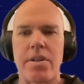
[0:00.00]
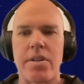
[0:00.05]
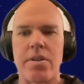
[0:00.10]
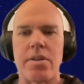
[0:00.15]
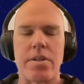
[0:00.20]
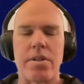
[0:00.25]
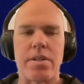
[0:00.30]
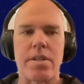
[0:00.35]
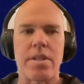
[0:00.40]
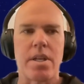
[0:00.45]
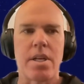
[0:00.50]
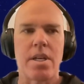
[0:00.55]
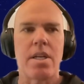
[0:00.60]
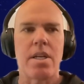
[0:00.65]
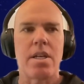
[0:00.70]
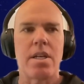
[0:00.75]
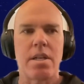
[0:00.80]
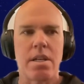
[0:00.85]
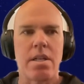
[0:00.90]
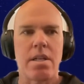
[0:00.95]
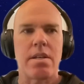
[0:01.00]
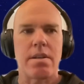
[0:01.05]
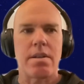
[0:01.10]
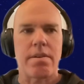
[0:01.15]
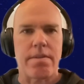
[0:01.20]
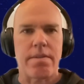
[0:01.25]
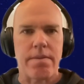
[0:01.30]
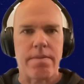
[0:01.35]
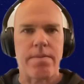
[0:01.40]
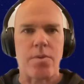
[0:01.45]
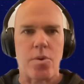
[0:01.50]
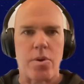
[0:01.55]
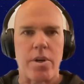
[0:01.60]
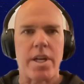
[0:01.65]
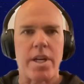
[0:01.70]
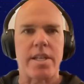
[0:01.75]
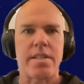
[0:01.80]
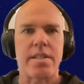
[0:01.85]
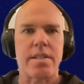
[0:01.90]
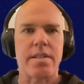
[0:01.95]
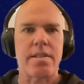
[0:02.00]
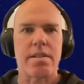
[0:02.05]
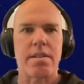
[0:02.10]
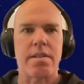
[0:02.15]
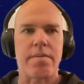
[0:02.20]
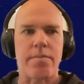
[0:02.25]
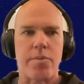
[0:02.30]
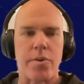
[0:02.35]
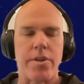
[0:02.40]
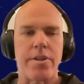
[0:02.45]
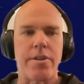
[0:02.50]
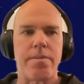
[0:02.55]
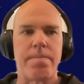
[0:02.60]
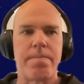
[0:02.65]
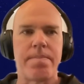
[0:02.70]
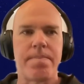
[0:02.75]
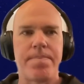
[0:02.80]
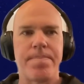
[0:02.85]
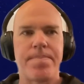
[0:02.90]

years for us and for you.